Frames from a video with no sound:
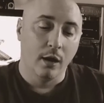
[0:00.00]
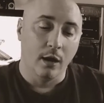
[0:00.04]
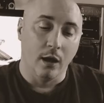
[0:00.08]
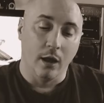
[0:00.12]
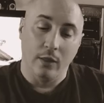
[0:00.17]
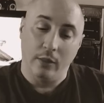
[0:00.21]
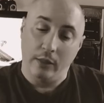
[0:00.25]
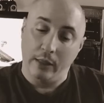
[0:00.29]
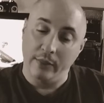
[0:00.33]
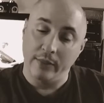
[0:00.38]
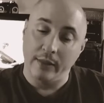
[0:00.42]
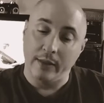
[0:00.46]

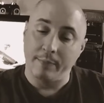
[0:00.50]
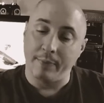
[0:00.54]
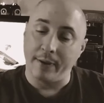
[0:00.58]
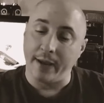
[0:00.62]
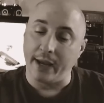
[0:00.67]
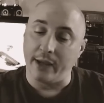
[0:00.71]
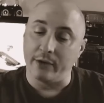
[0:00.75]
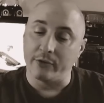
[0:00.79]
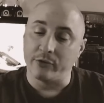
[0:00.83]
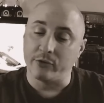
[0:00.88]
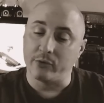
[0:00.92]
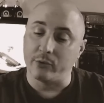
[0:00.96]
Then they
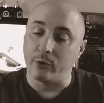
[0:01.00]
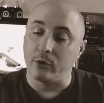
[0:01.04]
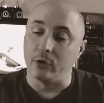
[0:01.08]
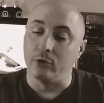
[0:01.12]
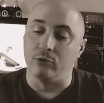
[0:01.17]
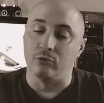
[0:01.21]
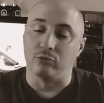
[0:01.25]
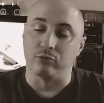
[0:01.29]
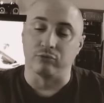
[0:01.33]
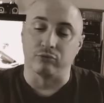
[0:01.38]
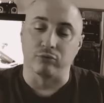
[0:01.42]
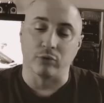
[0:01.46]
passed through
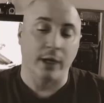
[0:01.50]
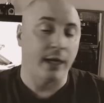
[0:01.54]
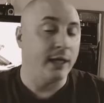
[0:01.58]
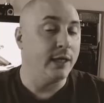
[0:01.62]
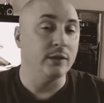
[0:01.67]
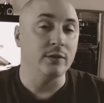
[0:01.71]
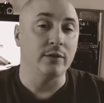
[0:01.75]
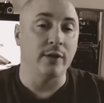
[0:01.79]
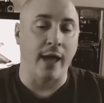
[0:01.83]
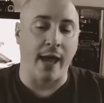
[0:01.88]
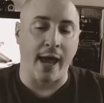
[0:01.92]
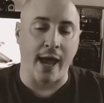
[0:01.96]
a
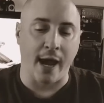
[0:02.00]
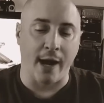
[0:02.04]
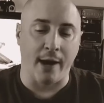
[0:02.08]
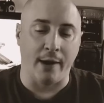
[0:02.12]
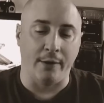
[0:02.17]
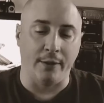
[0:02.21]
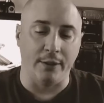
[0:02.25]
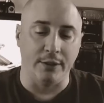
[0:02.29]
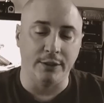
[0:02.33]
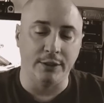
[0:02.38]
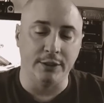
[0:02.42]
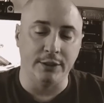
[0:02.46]
great town,
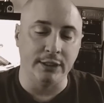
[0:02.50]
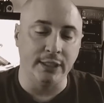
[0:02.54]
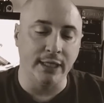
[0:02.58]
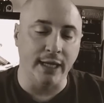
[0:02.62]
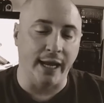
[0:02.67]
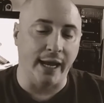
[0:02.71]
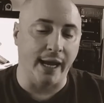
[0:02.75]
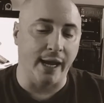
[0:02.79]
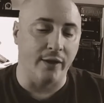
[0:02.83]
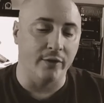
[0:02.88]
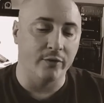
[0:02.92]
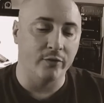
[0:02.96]
and she
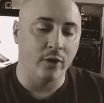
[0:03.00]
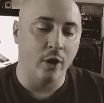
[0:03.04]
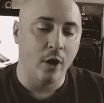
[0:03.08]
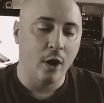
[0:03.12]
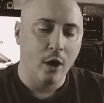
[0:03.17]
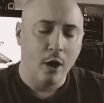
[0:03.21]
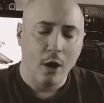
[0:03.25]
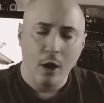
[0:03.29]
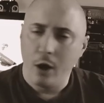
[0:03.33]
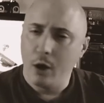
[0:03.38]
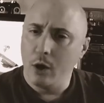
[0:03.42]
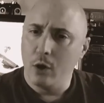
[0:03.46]
asked,
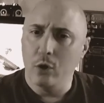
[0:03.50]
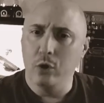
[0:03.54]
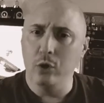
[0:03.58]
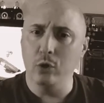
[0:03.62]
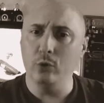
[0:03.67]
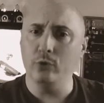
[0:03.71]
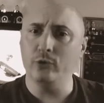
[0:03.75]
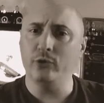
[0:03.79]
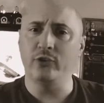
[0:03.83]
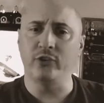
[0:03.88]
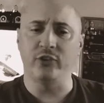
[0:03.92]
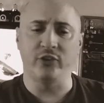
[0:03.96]

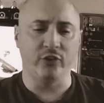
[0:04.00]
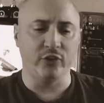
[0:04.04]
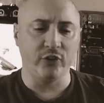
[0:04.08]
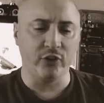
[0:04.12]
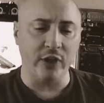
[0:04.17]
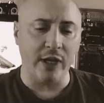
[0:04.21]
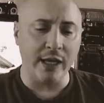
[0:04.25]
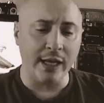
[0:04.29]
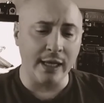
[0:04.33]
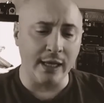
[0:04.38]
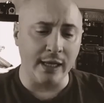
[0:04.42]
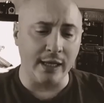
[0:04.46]
"Whose
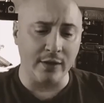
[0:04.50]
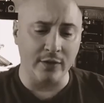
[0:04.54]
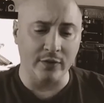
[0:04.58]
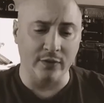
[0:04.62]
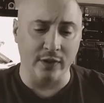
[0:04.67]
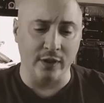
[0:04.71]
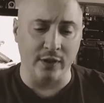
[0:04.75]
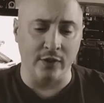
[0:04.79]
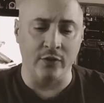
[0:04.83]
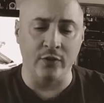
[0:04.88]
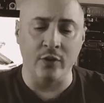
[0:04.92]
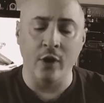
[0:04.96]
city is
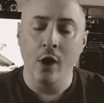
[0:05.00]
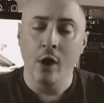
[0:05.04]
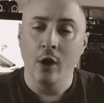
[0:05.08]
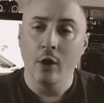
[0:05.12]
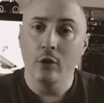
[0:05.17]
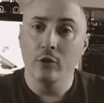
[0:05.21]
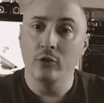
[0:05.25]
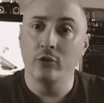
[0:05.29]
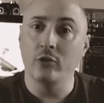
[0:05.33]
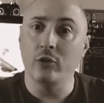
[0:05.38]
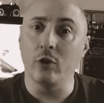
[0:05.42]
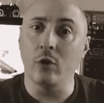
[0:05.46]
this,
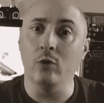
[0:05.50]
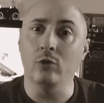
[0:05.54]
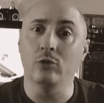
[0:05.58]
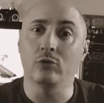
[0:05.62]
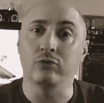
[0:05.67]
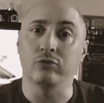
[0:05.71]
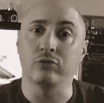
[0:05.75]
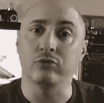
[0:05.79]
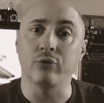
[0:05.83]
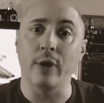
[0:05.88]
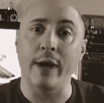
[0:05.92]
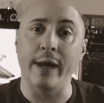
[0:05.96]
so
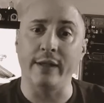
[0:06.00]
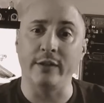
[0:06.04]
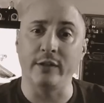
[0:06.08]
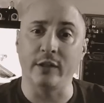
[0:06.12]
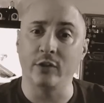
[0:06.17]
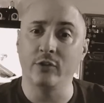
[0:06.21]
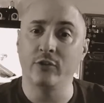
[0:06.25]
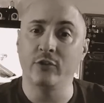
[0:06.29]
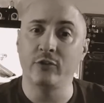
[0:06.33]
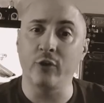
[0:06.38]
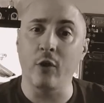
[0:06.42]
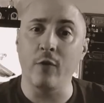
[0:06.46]
great and
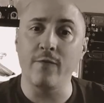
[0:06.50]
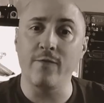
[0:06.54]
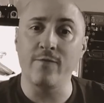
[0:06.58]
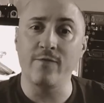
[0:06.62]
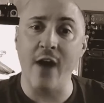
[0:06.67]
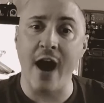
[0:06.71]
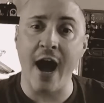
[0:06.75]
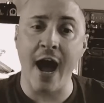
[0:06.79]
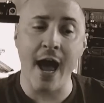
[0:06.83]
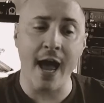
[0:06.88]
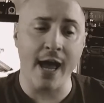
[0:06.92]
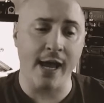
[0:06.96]
so
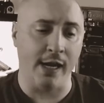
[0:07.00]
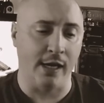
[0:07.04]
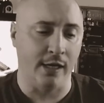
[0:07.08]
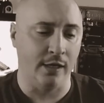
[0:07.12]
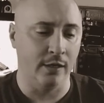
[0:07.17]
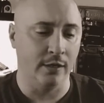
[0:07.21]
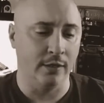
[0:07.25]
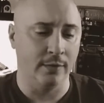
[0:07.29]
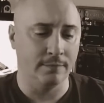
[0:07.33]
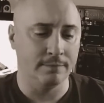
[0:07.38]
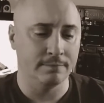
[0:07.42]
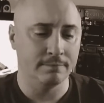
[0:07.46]
fine?"
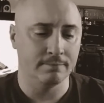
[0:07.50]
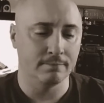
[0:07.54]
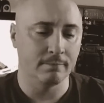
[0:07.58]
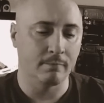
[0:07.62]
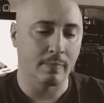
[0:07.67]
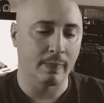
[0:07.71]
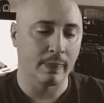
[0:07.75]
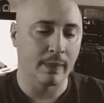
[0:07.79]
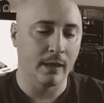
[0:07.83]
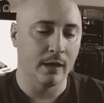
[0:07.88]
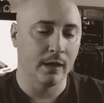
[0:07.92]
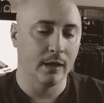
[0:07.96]

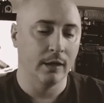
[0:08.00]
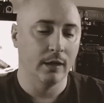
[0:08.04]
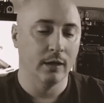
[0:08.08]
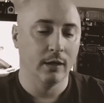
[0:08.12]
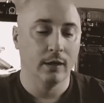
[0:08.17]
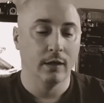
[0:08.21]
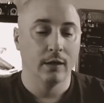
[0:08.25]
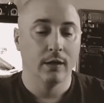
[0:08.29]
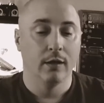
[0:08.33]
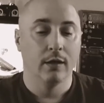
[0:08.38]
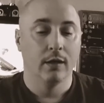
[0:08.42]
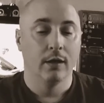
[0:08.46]

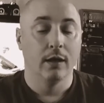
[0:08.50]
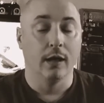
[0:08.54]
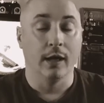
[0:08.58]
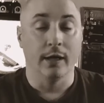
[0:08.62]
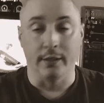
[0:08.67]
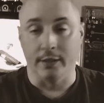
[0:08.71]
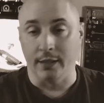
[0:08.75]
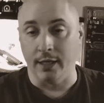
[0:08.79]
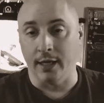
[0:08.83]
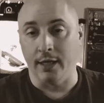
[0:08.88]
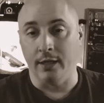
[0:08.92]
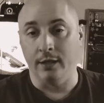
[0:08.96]

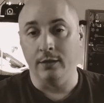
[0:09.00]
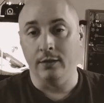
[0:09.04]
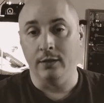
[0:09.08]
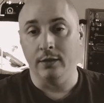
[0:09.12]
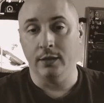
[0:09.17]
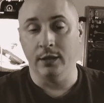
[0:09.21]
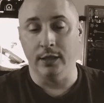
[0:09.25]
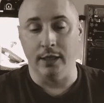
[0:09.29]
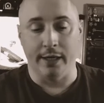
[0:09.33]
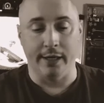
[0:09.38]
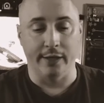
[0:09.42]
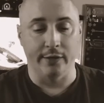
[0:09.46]
Again
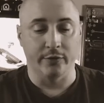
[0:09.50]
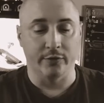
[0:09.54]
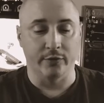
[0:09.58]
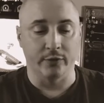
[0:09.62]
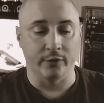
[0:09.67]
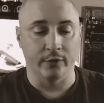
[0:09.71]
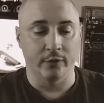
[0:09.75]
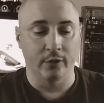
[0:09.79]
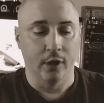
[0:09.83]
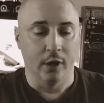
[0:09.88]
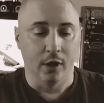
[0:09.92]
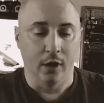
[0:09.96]
he
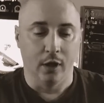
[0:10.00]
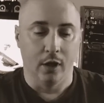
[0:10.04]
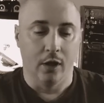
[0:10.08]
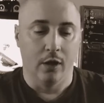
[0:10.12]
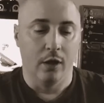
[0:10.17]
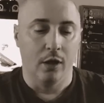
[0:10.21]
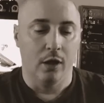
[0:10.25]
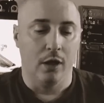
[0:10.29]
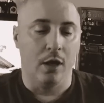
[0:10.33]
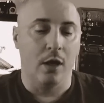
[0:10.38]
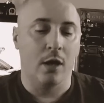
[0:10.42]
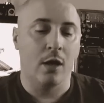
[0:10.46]
answered,
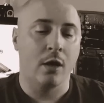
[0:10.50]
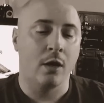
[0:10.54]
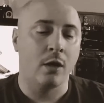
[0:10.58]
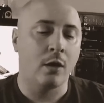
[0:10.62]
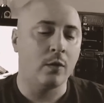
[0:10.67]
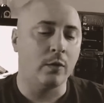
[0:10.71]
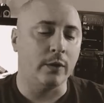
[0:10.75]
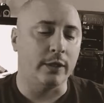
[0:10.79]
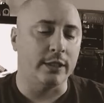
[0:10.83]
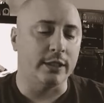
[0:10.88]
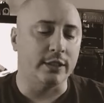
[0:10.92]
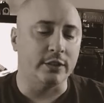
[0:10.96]

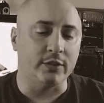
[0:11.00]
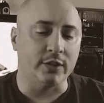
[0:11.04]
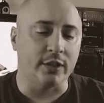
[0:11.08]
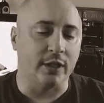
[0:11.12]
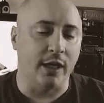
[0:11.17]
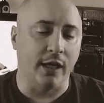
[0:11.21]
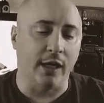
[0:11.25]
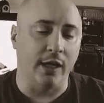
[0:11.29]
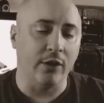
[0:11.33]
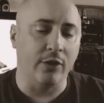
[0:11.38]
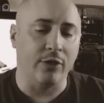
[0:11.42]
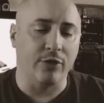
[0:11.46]
"Oh, it is
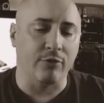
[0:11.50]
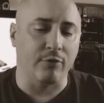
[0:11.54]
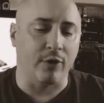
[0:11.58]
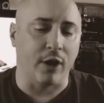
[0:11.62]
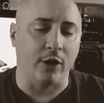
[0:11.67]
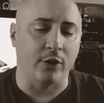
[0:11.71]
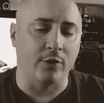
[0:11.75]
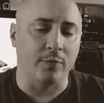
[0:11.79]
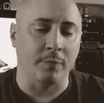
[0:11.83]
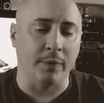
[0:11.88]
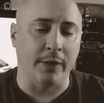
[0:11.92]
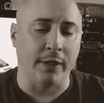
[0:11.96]
King
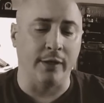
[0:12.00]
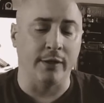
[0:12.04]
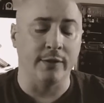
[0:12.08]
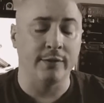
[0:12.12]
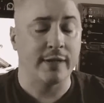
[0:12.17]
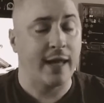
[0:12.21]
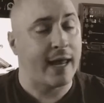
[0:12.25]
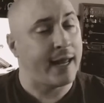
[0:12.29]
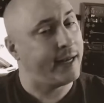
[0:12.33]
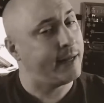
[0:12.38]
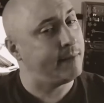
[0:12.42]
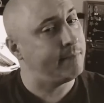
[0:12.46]
Thrushbeard's,
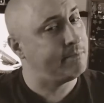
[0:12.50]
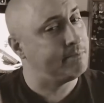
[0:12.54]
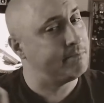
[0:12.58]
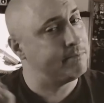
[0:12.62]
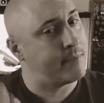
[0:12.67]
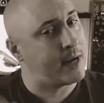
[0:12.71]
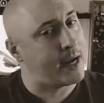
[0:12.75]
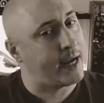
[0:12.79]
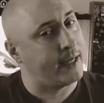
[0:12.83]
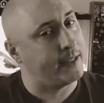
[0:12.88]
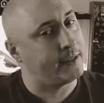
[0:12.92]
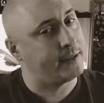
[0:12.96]
and it
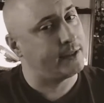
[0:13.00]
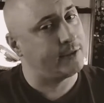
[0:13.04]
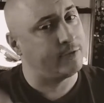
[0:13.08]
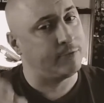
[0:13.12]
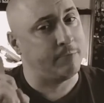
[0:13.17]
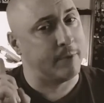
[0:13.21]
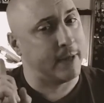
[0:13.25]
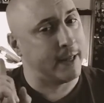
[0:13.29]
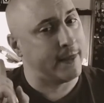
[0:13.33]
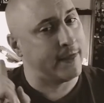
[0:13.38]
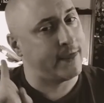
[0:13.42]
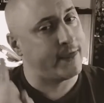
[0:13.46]
might have
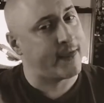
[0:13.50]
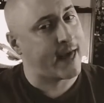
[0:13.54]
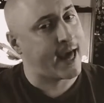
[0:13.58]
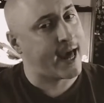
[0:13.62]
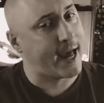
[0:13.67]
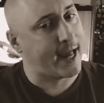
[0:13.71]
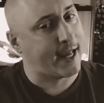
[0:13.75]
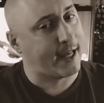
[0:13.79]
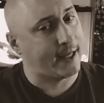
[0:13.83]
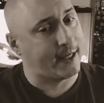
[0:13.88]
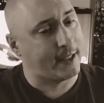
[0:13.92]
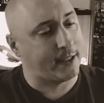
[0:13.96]
been
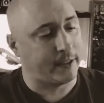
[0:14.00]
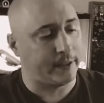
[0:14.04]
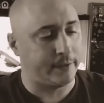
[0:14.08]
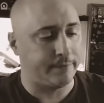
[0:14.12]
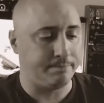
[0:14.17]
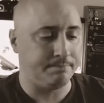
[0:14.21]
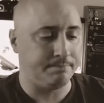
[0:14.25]
thine."